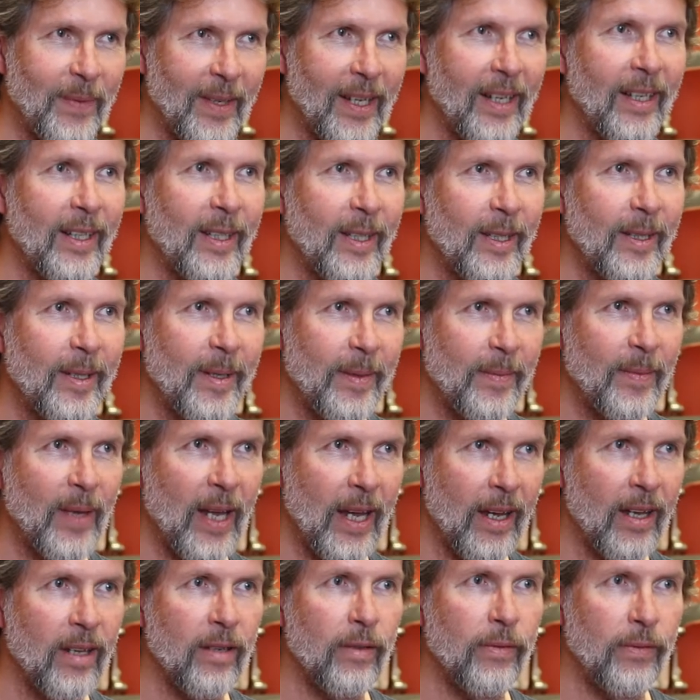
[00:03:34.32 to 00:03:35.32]
um,
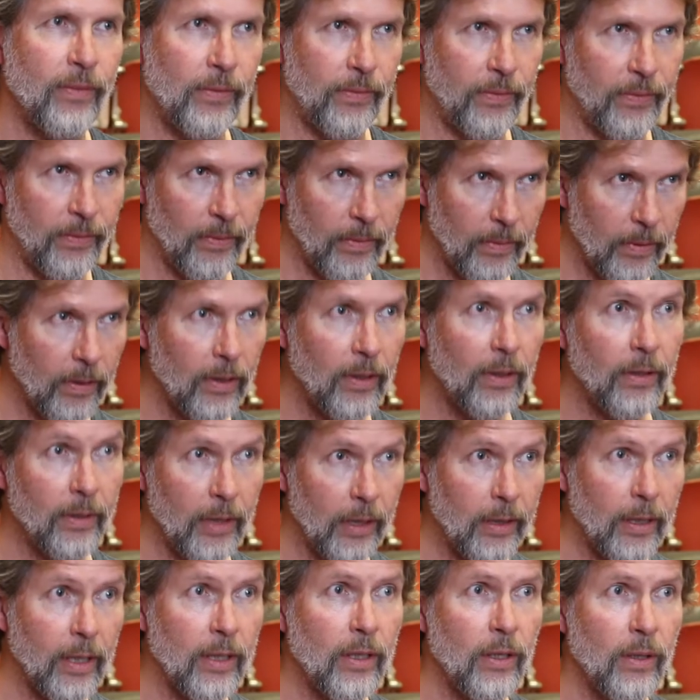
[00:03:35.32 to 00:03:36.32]
have that
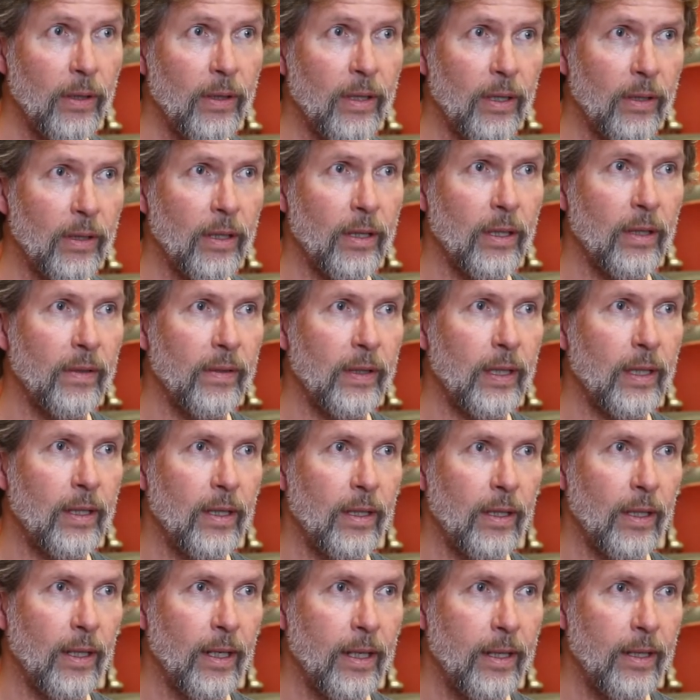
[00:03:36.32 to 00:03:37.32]
they use in service
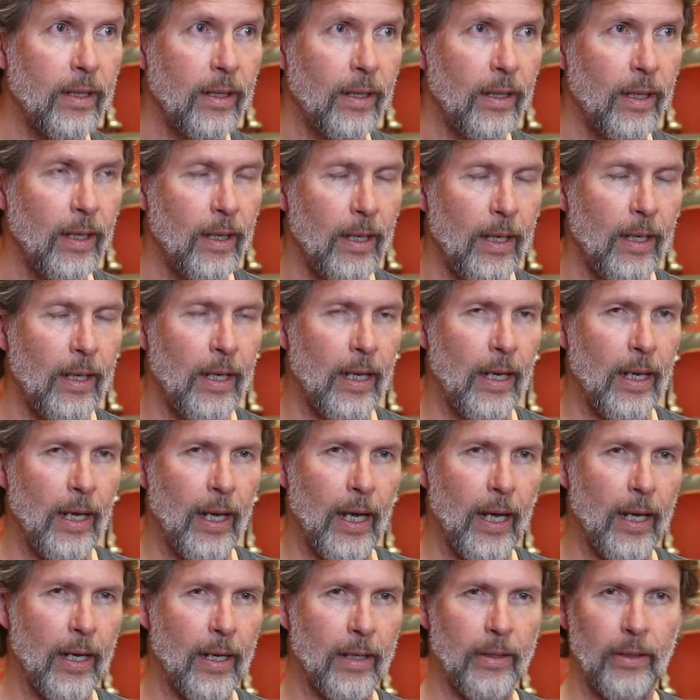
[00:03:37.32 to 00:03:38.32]
design,
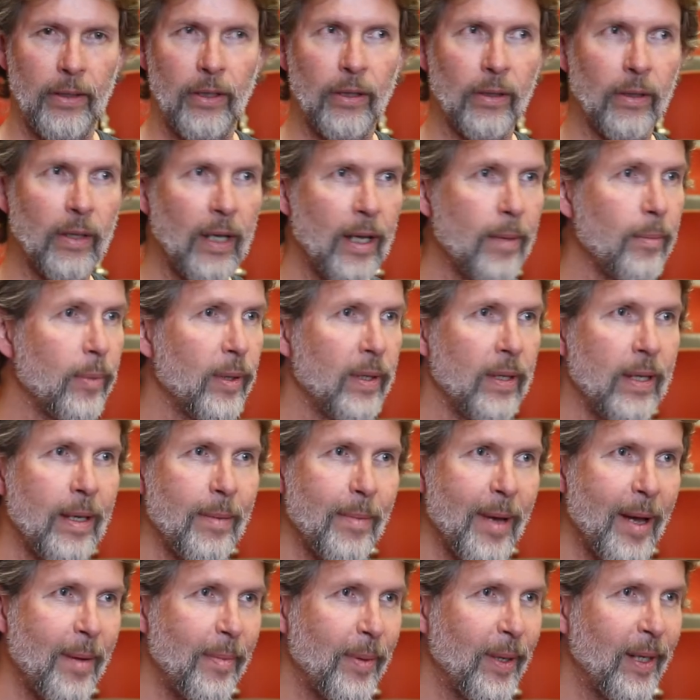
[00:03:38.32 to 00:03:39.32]
uh, you know, empathy
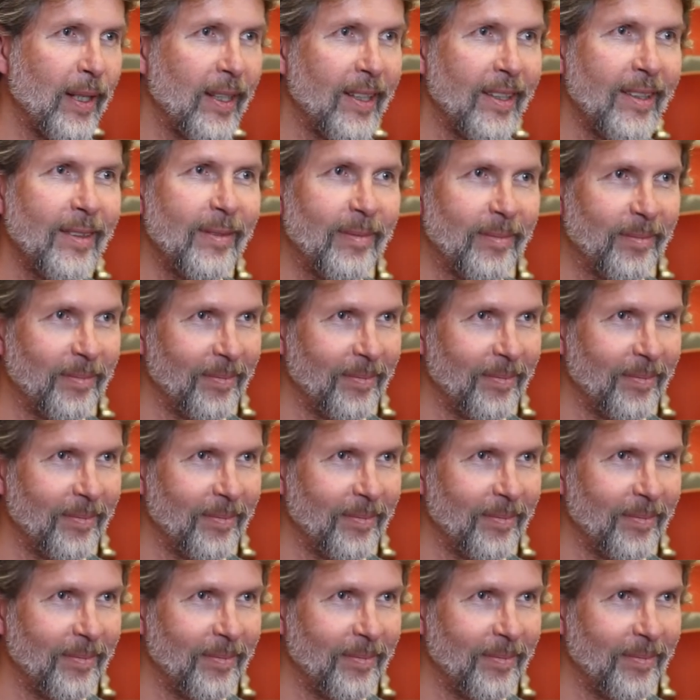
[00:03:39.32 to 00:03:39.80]
mapping,